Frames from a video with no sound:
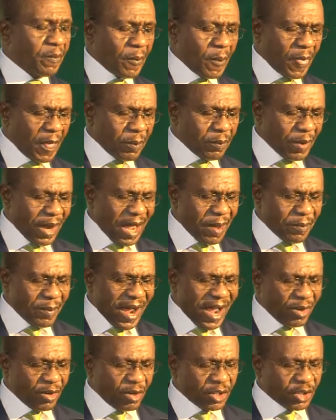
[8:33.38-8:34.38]
by
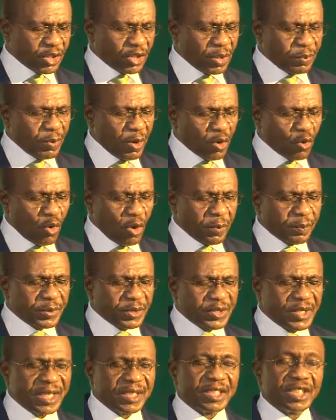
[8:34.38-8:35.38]
minus
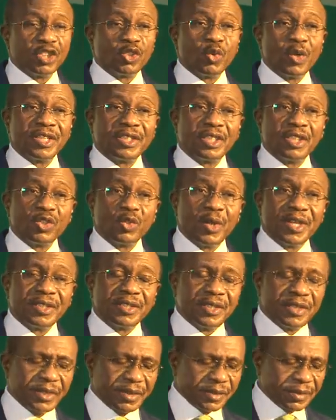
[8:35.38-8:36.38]
3.1% in
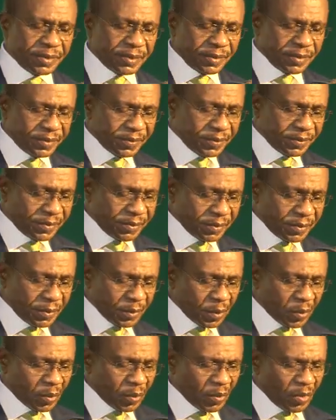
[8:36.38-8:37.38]
2020.
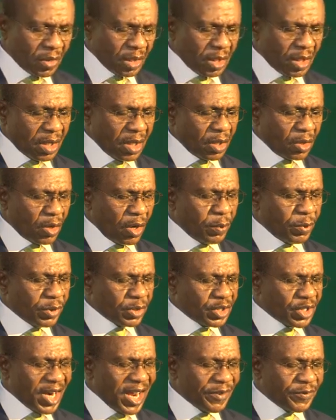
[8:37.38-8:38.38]
Global
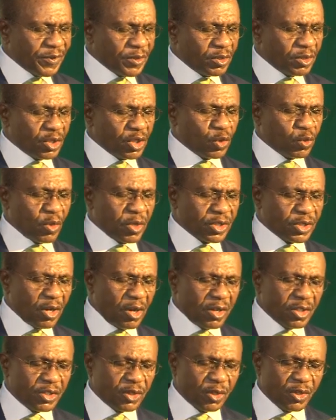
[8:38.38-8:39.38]
travels was
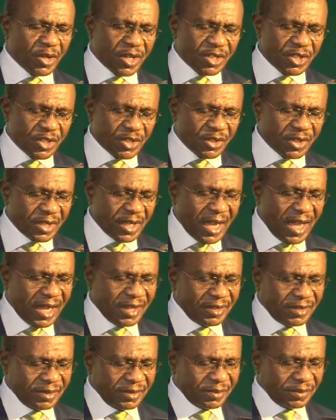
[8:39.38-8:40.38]
also restricted
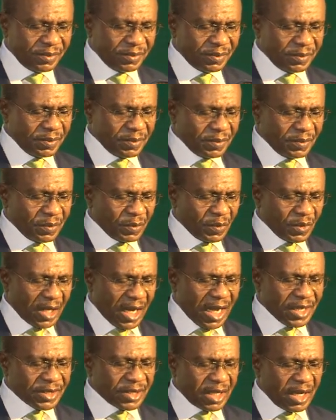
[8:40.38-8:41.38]

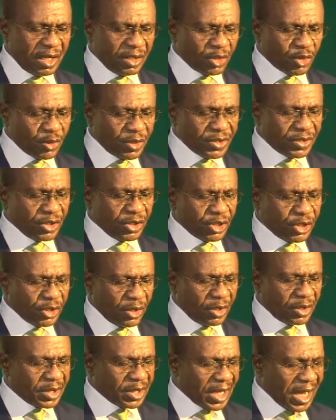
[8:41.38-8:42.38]
as countries
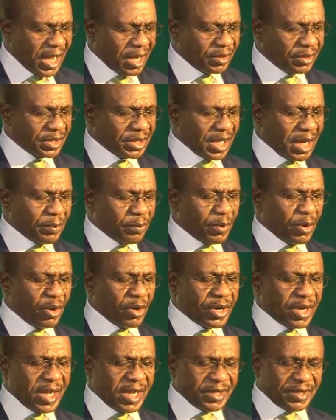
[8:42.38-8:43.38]
shut down their
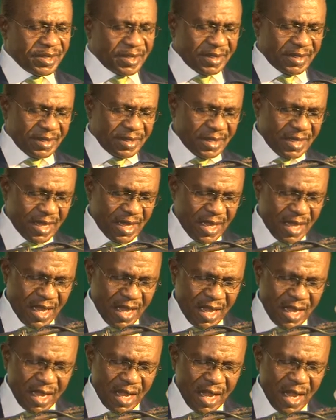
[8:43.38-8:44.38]
borders
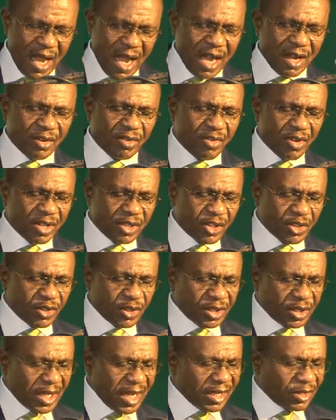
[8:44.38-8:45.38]
and
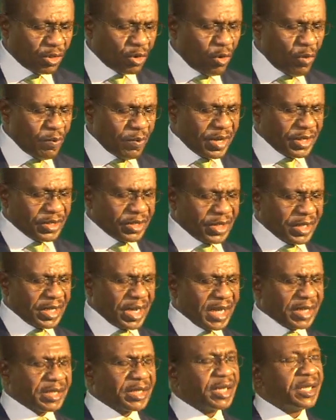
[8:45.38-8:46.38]
restricted domestic
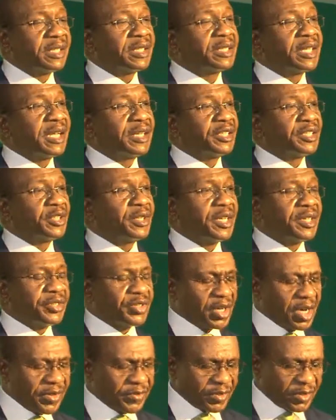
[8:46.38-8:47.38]
and international
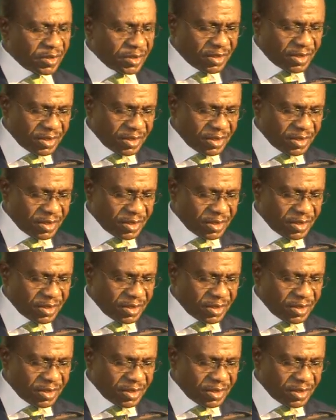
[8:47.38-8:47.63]
travels.